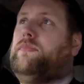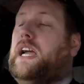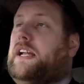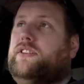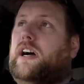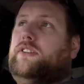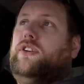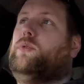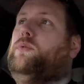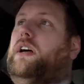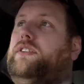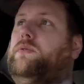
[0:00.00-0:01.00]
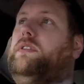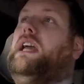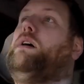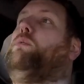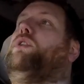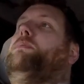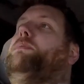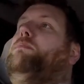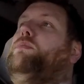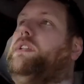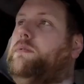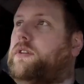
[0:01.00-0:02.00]
I don't get what the
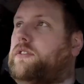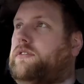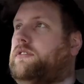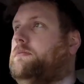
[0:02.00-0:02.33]
problem with it was.